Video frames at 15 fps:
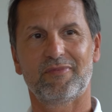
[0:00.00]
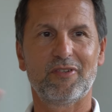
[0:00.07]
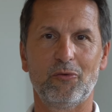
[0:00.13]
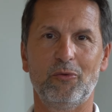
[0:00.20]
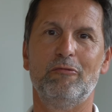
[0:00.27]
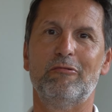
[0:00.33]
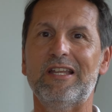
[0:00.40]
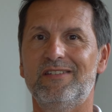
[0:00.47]

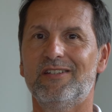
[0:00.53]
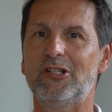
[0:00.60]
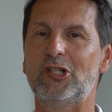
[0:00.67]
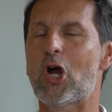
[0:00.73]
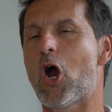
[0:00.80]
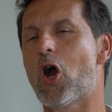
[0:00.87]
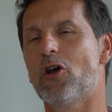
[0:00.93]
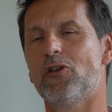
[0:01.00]
rented
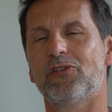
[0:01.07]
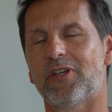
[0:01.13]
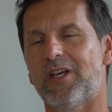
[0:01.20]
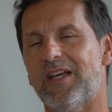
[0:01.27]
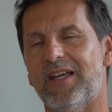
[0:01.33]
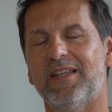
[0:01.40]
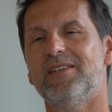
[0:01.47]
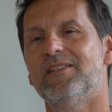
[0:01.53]
cars,
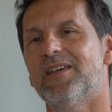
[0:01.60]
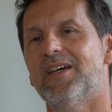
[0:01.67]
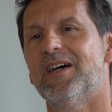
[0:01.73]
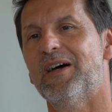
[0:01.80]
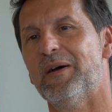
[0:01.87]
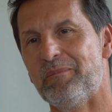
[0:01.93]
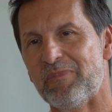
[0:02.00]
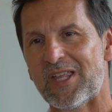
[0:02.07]
and
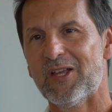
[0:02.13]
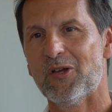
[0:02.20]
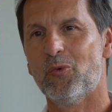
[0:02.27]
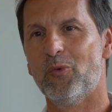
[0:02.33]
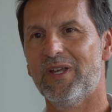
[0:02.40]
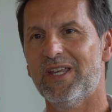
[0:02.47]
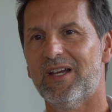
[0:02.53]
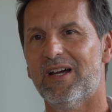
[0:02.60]

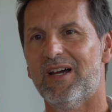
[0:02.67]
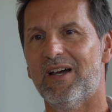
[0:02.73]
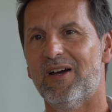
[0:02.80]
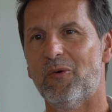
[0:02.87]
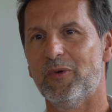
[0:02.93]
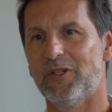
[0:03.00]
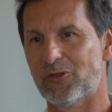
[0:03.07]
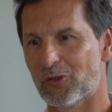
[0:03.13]

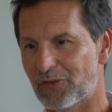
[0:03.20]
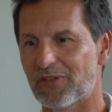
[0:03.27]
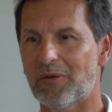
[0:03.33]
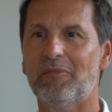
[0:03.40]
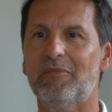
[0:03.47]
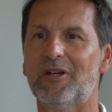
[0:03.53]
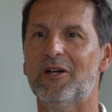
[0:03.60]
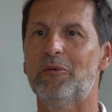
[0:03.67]
we took
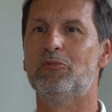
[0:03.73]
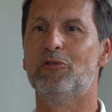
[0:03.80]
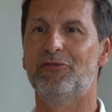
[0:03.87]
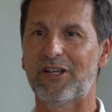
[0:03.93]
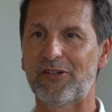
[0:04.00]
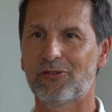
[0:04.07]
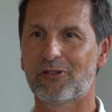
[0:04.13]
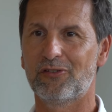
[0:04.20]
some
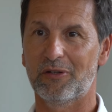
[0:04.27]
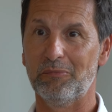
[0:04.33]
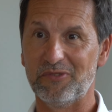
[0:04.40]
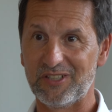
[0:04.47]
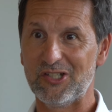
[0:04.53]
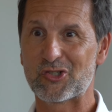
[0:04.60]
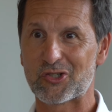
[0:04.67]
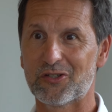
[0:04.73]
professors, some
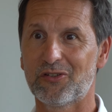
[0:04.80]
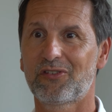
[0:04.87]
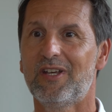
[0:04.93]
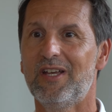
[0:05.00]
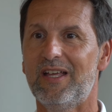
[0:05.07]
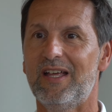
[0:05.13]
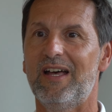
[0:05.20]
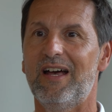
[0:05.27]
teachers,
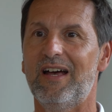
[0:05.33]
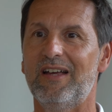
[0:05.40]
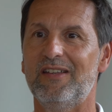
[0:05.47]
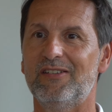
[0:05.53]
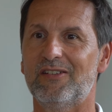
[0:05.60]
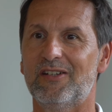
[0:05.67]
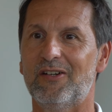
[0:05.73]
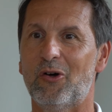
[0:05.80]

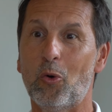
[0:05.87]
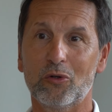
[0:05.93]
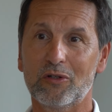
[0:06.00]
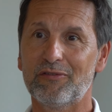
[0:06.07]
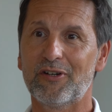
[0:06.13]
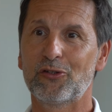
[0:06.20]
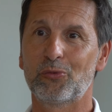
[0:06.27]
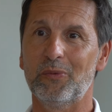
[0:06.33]
and all
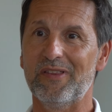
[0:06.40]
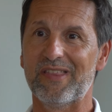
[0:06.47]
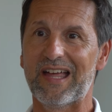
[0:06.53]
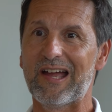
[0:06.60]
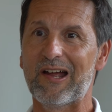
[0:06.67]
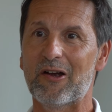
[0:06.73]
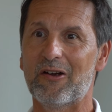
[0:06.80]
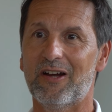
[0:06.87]
of us were
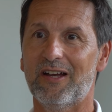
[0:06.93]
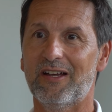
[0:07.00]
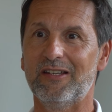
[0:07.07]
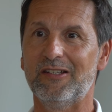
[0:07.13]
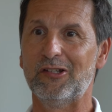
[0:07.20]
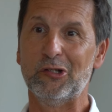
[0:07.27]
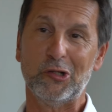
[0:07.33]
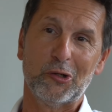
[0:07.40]
there
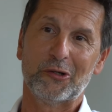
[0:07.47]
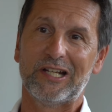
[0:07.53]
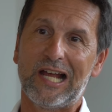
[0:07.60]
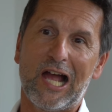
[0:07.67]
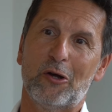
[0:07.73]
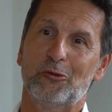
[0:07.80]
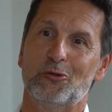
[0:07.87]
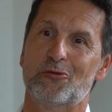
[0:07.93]
and learning
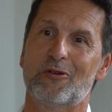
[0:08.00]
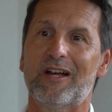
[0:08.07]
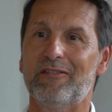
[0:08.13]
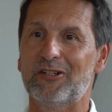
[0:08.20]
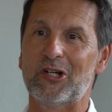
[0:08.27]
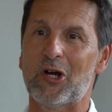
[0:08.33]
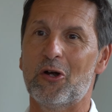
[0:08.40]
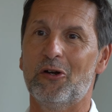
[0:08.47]
how to drive a
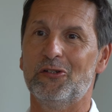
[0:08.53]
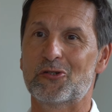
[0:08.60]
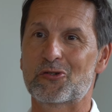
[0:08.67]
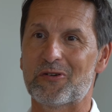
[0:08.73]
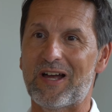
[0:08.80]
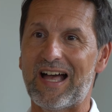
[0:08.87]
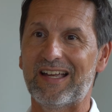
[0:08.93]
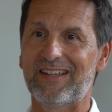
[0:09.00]
car on a
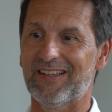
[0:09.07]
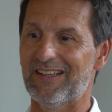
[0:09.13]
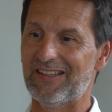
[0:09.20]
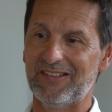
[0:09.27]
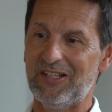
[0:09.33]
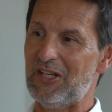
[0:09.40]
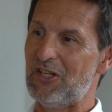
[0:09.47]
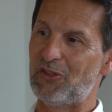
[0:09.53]
track
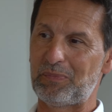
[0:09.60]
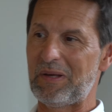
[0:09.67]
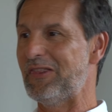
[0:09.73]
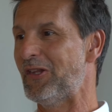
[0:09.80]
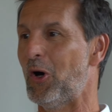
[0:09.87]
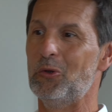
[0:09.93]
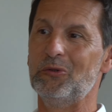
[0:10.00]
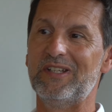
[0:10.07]
and spend
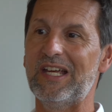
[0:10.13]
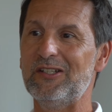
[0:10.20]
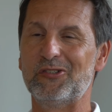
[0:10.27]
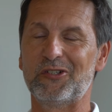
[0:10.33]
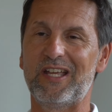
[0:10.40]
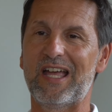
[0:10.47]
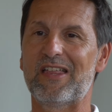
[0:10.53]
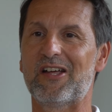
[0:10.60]
the whole day
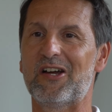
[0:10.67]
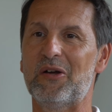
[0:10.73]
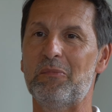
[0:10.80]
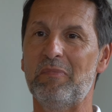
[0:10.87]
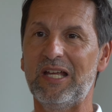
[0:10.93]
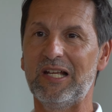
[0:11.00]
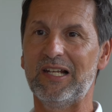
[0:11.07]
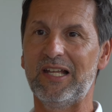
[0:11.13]
together
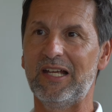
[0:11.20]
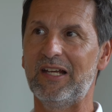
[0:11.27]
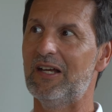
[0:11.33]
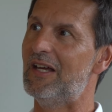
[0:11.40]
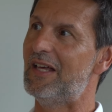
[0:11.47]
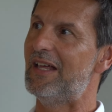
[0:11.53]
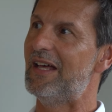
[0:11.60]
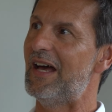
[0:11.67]
mingling.
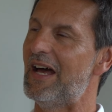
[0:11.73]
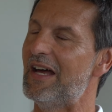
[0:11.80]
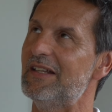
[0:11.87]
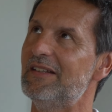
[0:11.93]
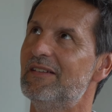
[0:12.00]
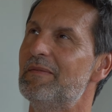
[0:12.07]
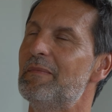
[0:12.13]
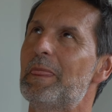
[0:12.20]

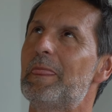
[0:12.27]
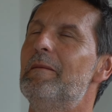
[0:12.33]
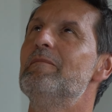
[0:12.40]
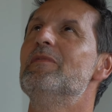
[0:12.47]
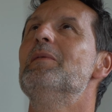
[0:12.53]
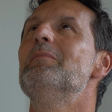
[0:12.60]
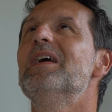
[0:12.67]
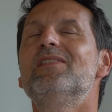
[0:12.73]
And
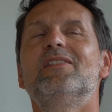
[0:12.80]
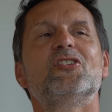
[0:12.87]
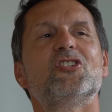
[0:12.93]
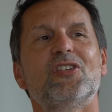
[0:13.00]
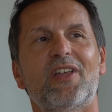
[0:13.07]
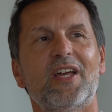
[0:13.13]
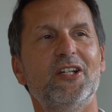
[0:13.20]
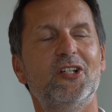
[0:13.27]
the
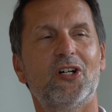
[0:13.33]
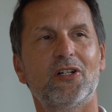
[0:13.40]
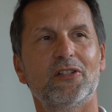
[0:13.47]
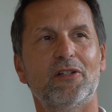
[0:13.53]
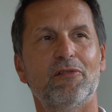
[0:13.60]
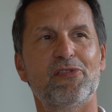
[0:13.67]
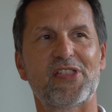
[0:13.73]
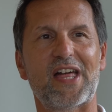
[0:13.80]
messages I got
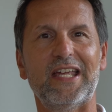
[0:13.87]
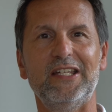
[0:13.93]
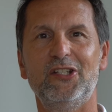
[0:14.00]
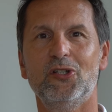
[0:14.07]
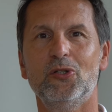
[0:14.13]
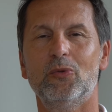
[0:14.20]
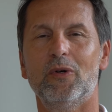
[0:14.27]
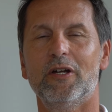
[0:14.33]
of thank
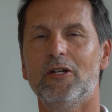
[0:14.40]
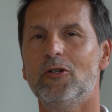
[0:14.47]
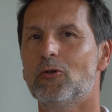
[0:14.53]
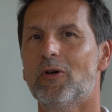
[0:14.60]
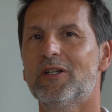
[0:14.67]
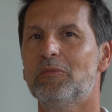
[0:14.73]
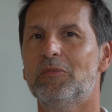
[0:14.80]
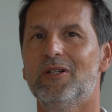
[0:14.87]
you were
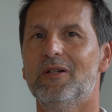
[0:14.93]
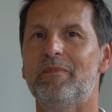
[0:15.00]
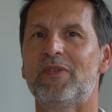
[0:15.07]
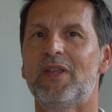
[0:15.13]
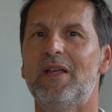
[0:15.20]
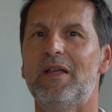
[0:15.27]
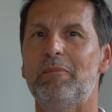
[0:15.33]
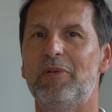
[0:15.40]
incredible.
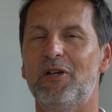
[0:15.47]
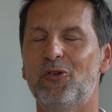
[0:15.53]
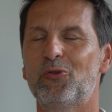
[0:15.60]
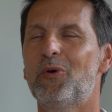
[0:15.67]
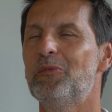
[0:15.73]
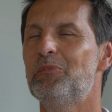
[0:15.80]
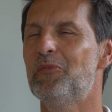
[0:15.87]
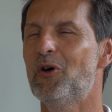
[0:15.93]
Because
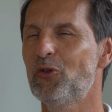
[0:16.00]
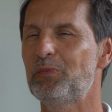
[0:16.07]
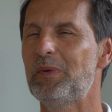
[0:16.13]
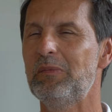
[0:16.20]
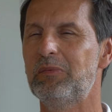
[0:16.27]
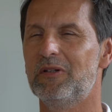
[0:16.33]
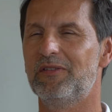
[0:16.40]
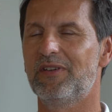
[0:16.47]
what most
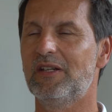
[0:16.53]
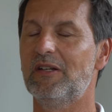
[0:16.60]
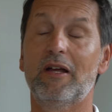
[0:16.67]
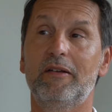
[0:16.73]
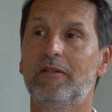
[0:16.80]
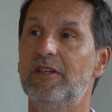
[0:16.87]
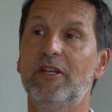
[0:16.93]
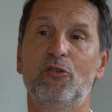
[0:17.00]
people said,
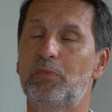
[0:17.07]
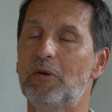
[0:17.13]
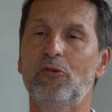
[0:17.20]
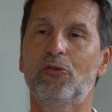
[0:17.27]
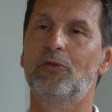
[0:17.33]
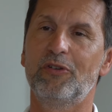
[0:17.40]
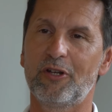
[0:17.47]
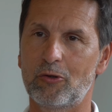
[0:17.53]
the
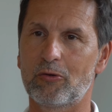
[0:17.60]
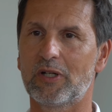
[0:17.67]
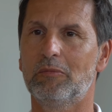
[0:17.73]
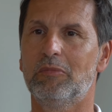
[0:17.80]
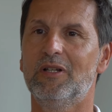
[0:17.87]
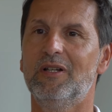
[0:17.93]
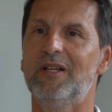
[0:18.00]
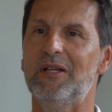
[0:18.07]
experience was
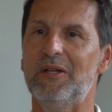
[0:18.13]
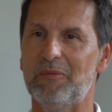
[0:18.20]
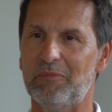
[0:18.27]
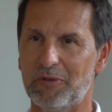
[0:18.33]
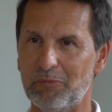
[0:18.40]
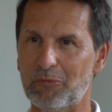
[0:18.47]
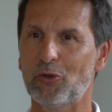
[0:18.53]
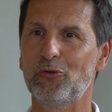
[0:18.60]
incredible,
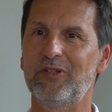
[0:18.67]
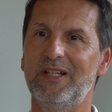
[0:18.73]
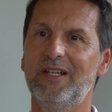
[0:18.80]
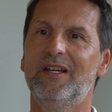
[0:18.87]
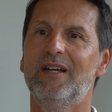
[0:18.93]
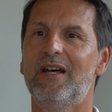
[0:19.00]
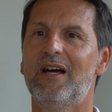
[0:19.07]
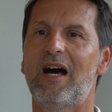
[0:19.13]
but mostly
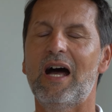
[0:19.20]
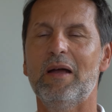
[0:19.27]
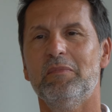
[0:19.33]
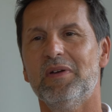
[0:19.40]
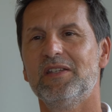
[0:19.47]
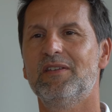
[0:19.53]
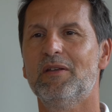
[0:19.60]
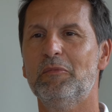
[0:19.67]
I
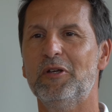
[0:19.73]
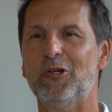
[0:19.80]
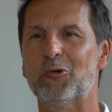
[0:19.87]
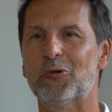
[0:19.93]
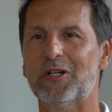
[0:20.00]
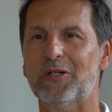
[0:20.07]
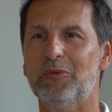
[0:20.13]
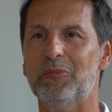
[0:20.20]
met some
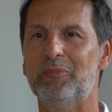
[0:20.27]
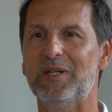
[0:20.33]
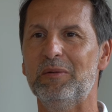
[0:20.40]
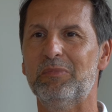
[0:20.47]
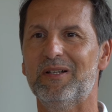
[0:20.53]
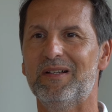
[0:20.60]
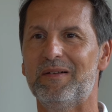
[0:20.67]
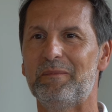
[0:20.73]
incredible
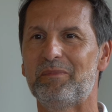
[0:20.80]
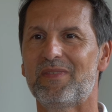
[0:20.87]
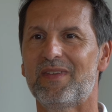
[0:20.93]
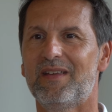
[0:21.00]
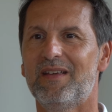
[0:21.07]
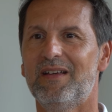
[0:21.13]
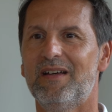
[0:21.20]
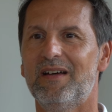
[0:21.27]
people.
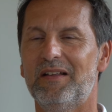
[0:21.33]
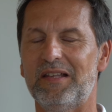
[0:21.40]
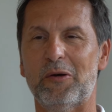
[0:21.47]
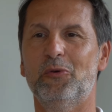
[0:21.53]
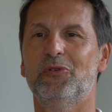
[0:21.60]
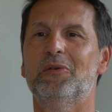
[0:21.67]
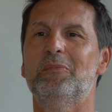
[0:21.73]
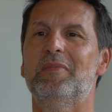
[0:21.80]
And that
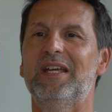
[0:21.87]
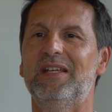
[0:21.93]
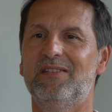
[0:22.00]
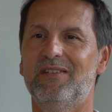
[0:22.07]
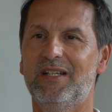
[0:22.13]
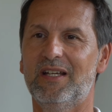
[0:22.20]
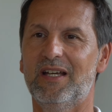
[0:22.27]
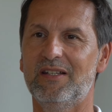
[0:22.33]
was
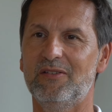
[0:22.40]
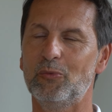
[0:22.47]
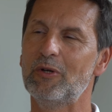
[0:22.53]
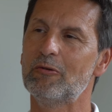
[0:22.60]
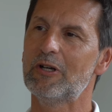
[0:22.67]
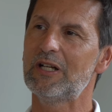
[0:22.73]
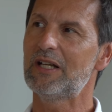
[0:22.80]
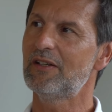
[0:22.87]
amazing. And we
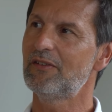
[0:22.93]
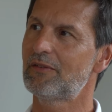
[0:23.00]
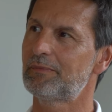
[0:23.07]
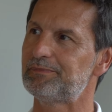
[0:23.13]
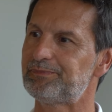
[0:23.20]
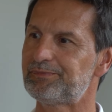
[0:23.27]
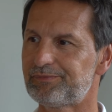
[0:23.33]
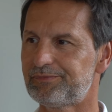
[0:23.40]
realized
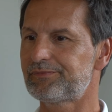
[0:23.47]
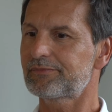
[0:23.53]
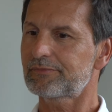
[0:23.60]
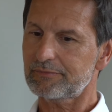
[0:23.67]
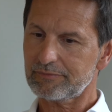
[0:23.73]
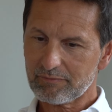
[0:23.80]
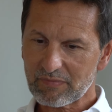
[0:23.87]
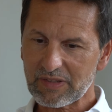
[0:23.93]

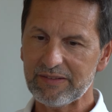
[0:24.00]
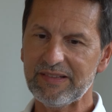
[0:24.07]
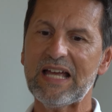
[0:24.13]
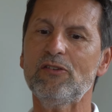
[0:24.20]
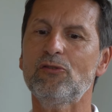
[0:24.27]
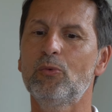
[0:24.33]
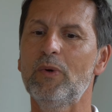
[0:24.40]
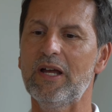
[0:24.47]

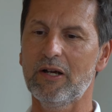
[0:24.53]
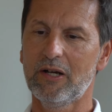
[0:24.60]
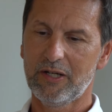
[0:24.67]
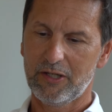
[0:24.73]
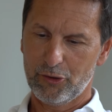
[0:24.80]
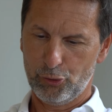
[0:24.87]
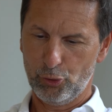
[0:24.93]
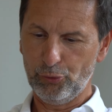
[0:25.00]
that's where
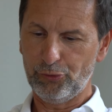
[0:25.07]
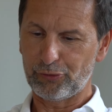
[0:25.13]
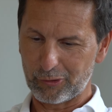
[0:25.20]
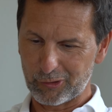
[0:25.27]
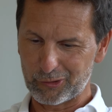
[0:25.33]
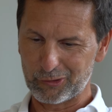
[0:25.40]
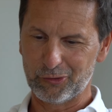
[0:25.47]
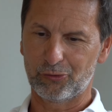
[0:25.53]
those
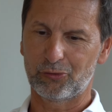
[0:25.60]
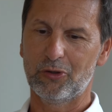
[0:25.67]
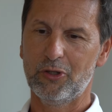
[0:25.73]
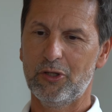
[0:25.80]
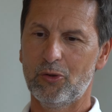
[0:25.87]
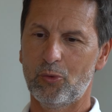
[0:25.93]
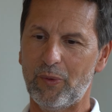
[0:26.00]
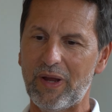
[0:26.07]
circles,
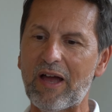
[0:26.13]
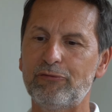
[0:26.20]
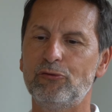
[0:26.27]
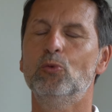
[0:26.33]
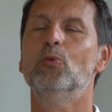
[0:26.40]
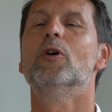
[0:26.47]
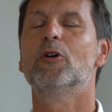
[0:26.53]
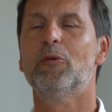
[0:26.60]
we have
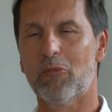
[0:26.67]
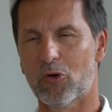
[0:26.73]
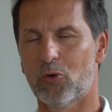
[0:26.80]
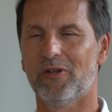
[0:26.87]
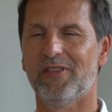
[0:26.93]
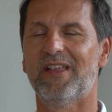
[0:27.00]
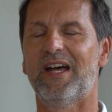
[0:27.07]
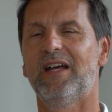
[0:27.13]
to work more
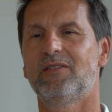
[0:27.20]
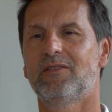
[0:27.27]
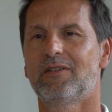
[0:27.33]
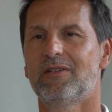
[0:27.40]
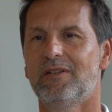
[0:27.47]
on that.